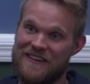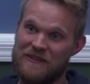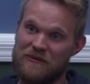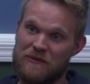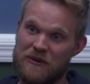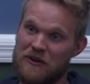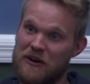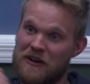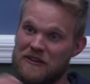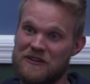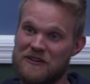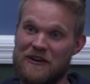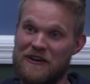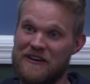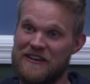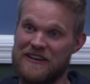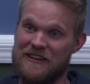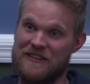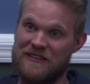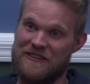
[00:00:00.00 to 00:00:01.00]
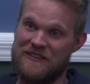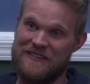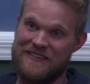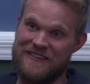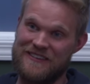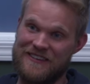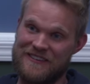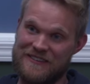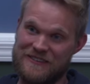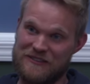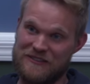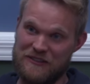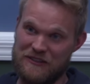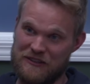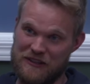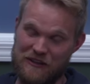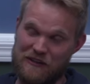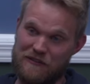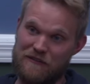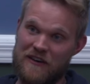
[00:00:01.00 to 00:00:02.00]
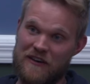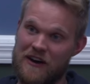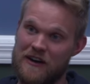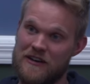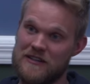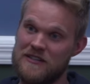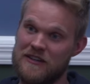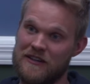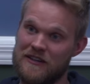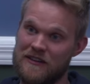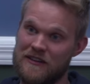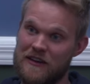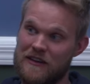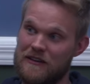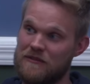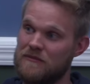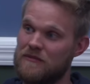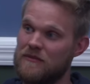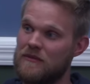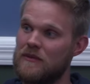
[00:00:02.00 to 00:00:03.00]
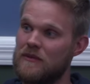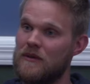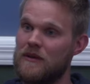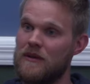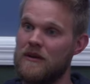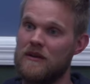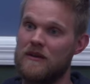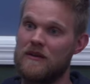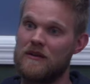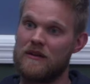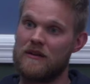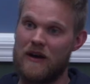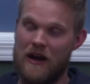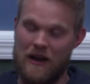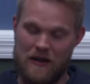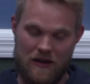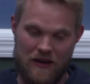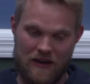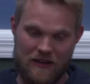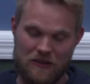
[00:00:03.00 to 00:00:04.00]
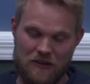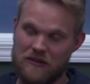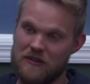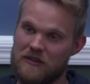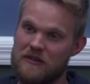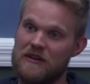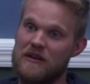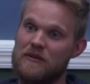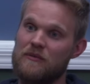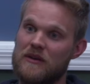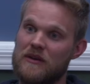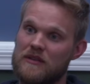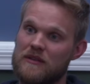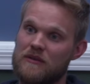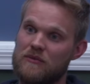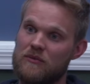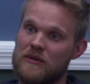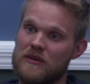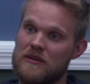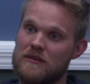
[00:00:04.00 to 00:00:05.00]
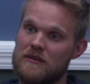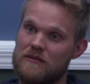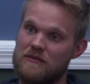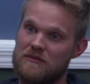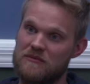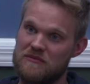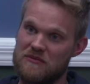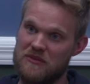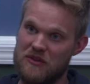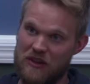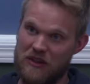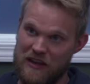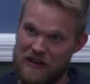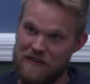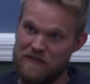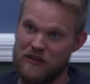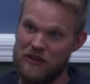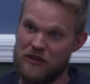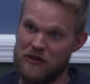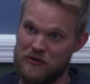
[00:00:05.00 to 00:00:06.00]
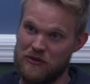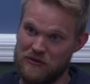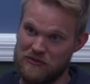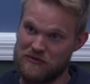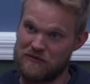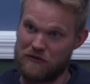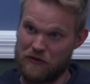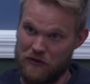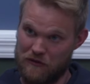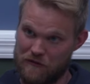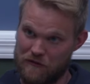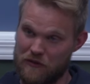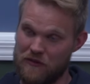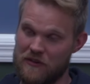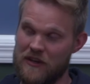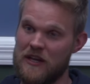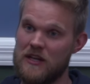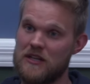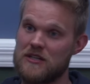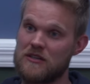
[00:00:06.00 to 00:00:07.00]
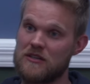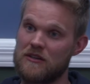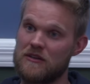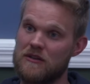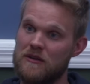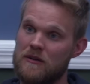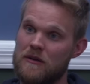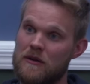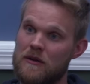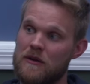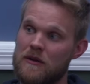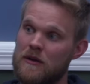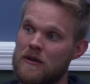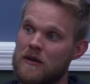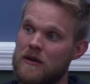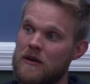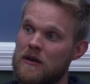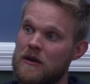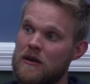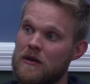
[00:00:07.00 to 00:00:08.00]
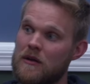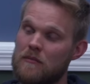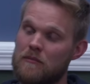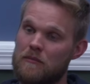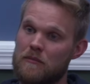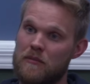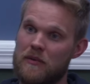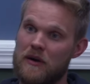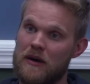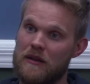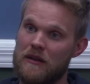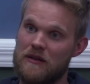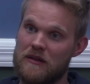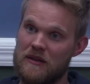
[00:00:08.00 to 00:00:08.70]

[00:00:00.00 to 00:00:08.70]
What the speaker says: we're not talking little fires here and there. I could agree with leaving those for nature, but